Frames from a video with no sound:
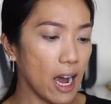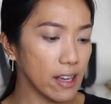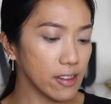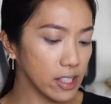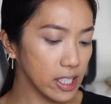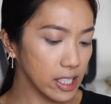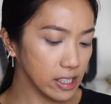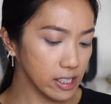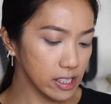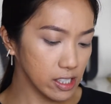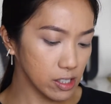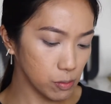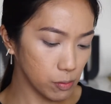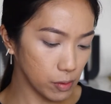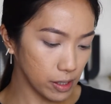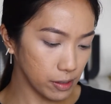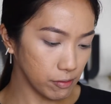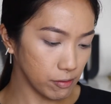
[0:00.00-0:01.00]
I think
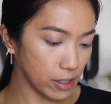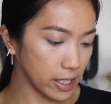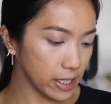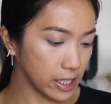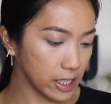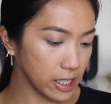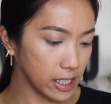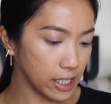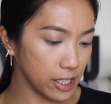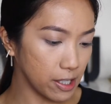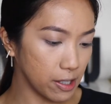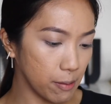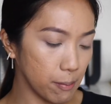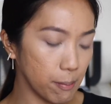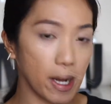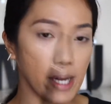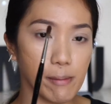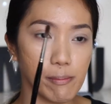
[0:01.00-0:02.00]
this one right
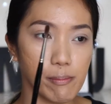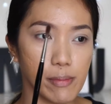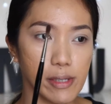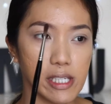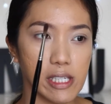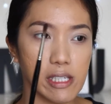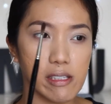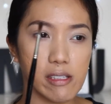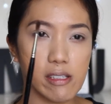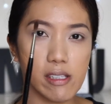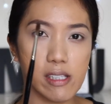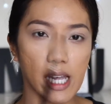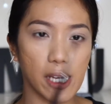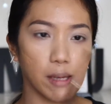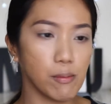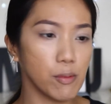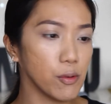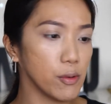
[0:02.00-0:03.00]
here might be
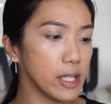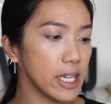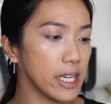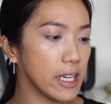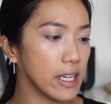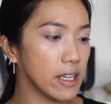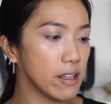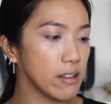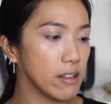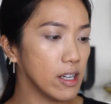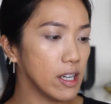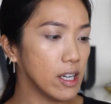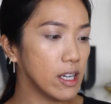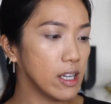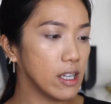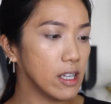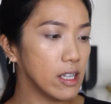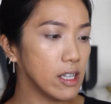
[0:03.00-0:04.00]
sable hair.
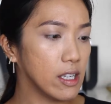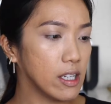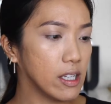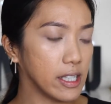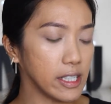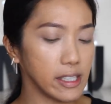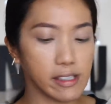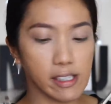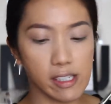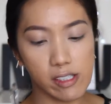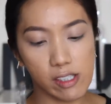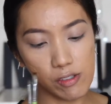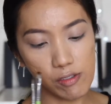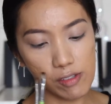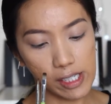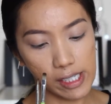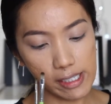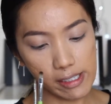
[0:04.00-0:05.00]
It
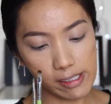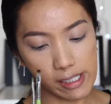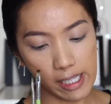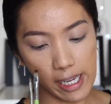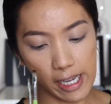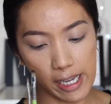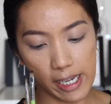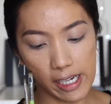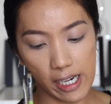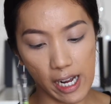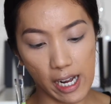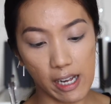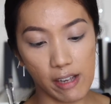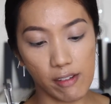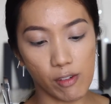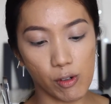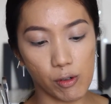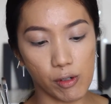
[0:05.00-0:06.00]
doesn't really say and
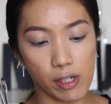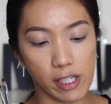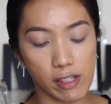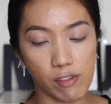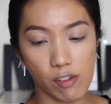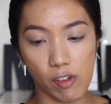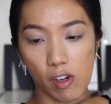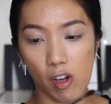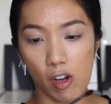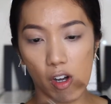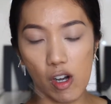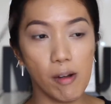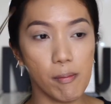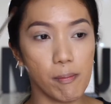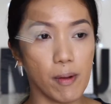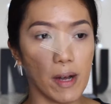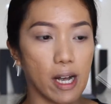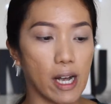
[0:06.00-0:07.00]
I've already
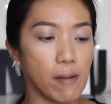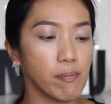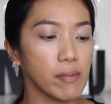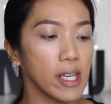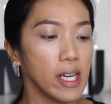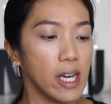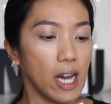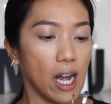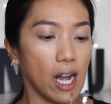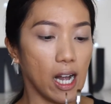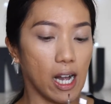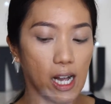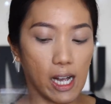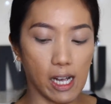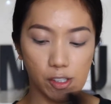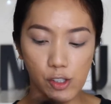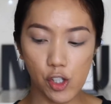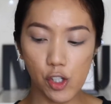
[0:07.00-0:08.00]
forgot, but
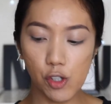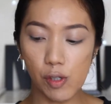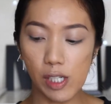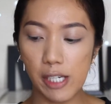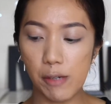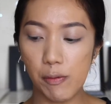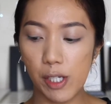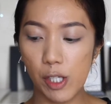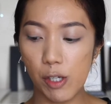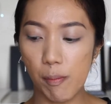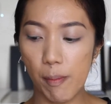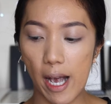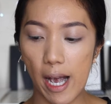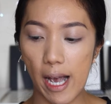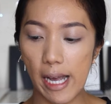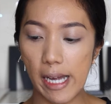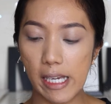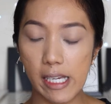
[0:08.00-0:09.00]
usually when you
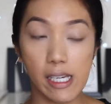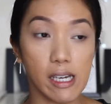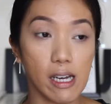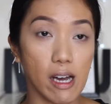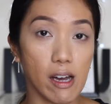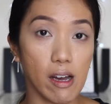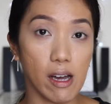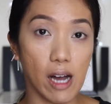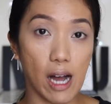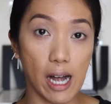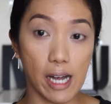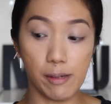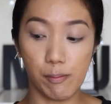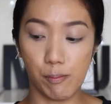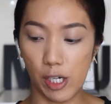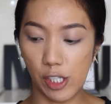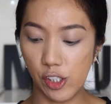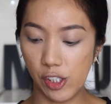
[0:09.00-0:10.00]
buy
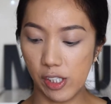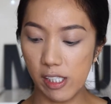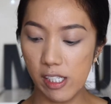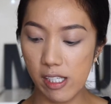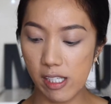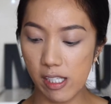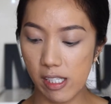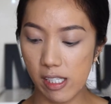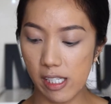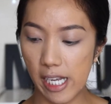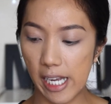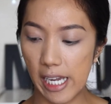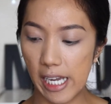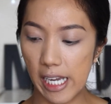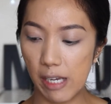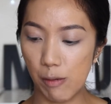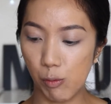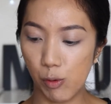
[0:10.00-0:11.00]
art brushes,
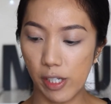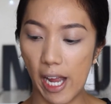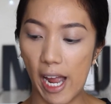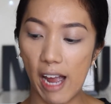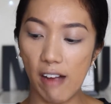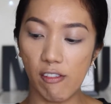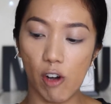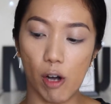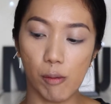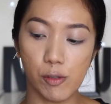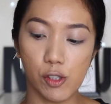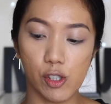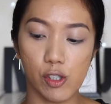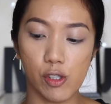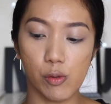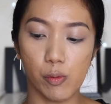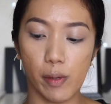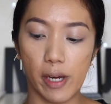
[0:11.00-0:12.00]
they would have
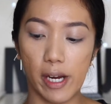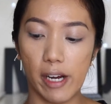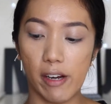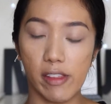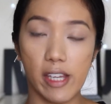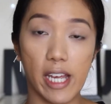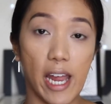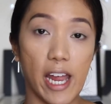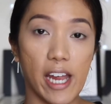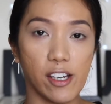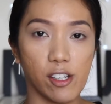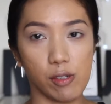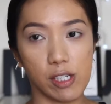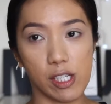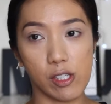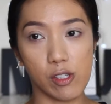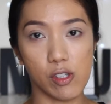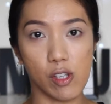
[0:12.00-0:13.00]
options where the handle
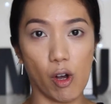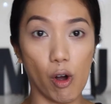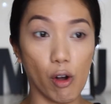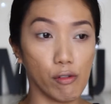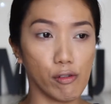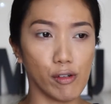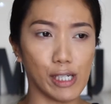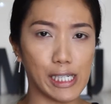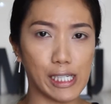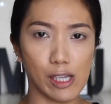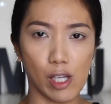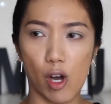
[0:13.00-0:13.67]
is overly